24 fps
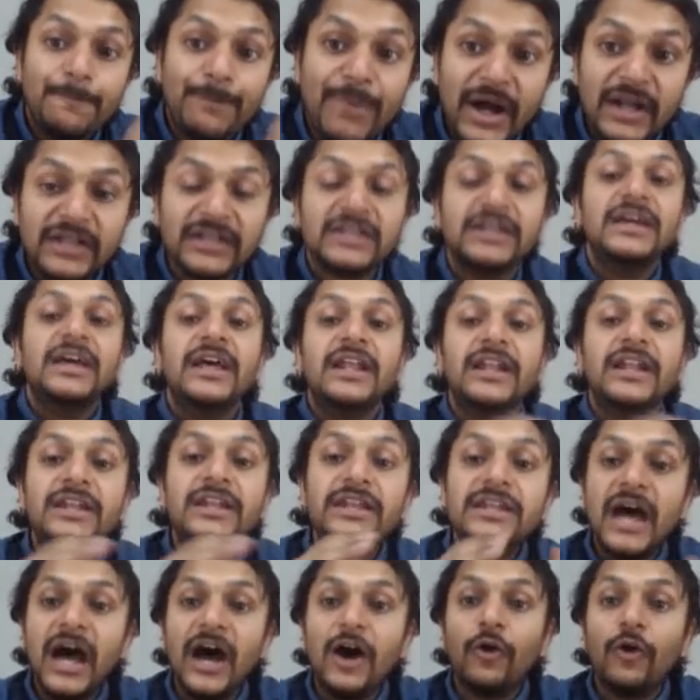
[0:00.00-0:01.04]
But
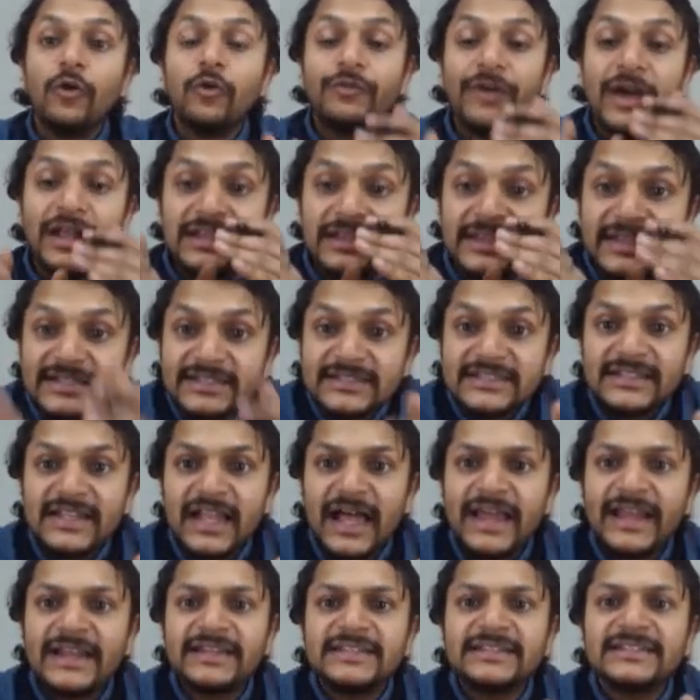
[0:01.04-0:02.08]
now, when this
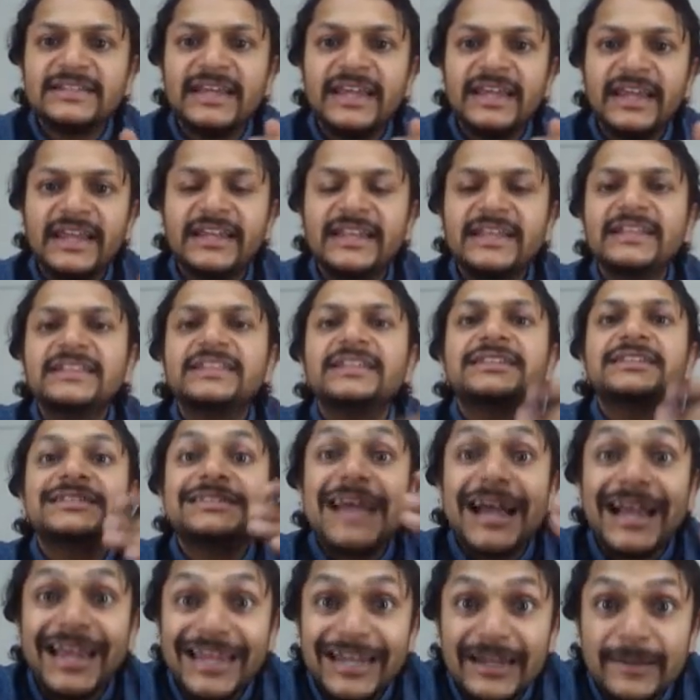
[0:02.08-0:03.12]
light is hitting the
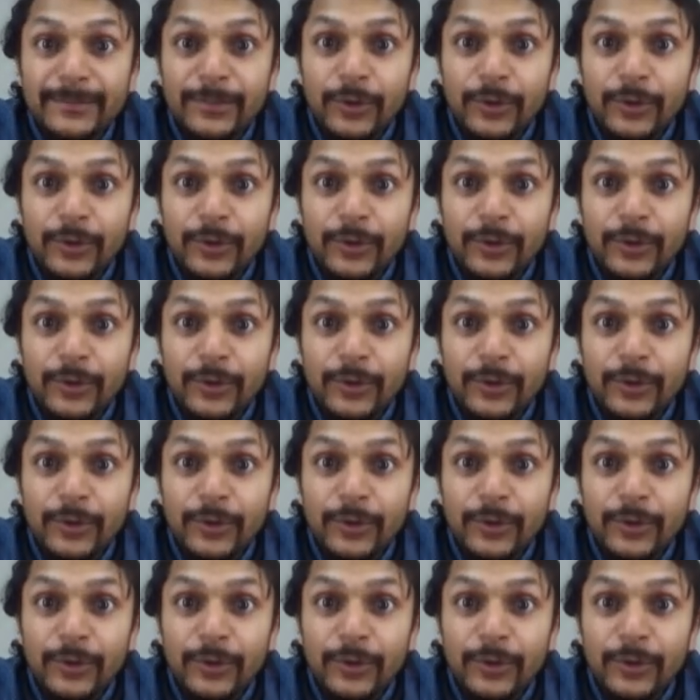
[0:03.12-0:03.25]
second